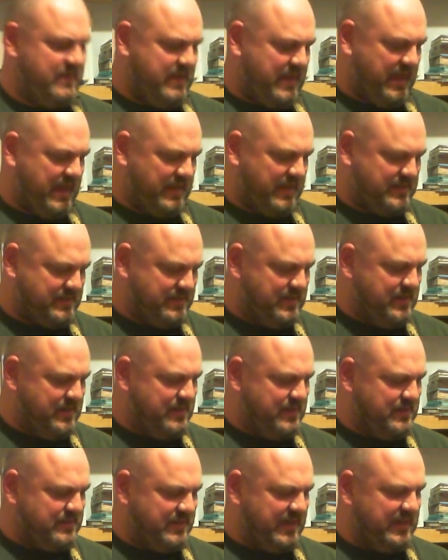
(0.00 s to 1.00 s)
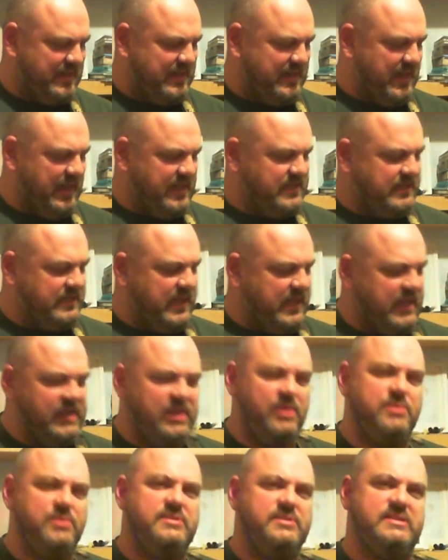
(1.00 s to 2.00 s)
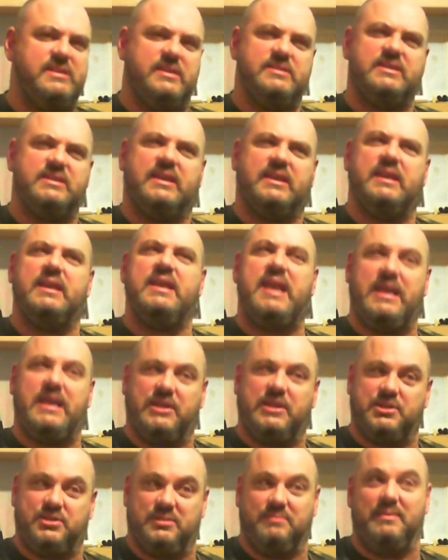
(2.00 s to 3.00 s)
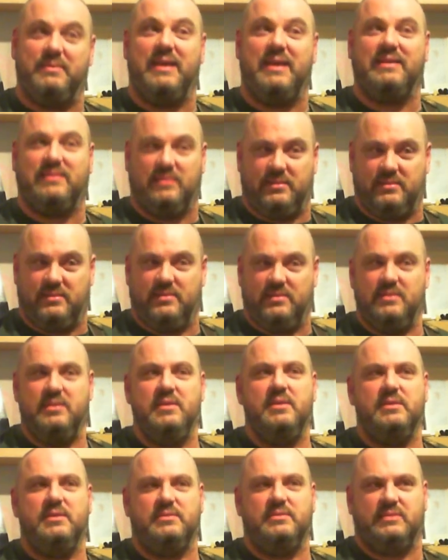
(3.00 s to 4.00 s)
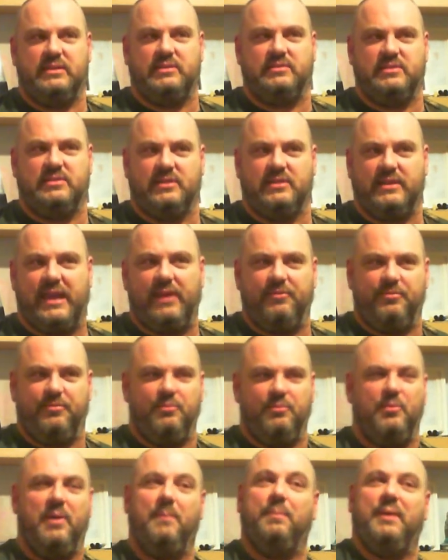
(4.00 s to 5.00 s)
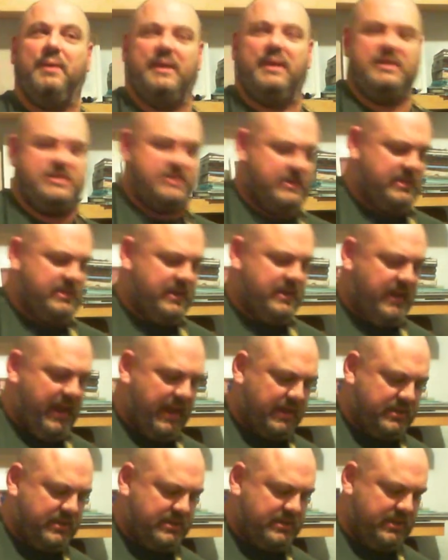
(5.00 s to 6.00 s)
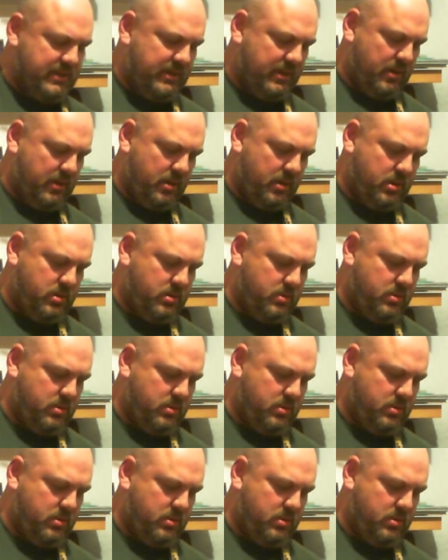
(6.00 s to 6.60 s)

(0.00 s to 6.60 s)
Yes. So he uses it as a connection method to get from one place to the next. You know?